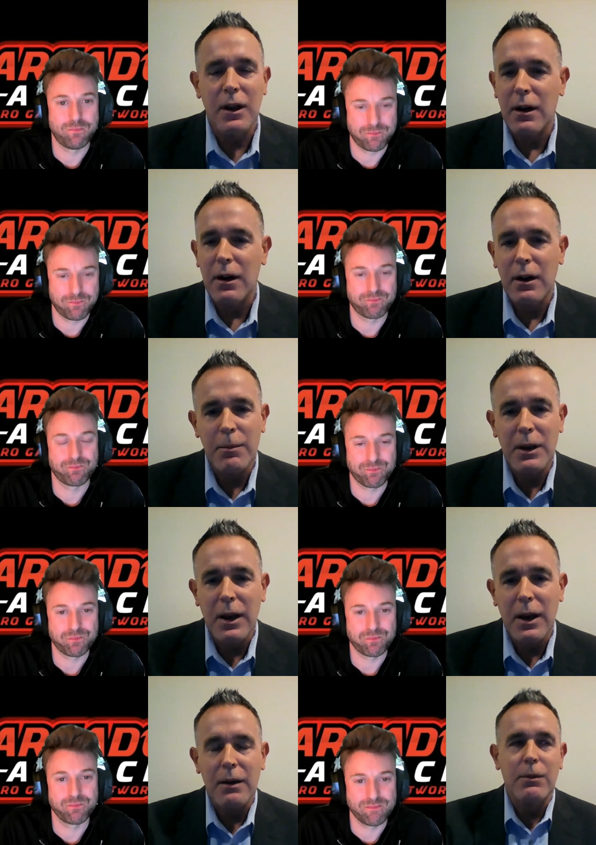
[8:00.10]
Speaker 1: in there. I mean,
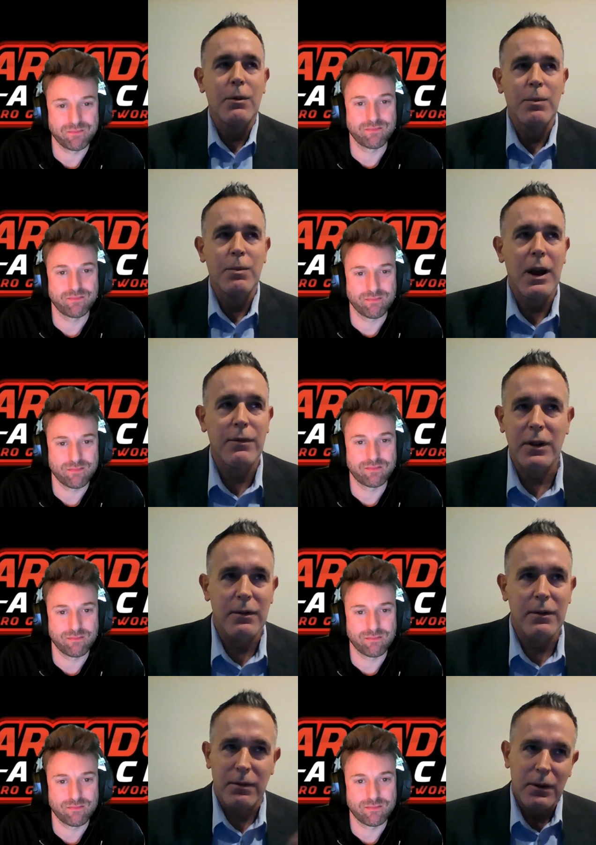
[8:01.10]
I I would probably have
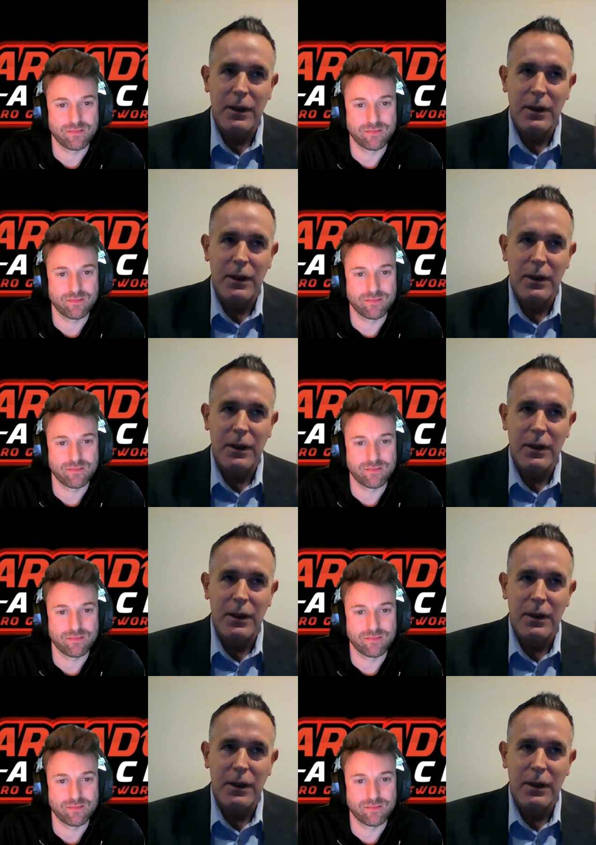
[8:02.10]
to.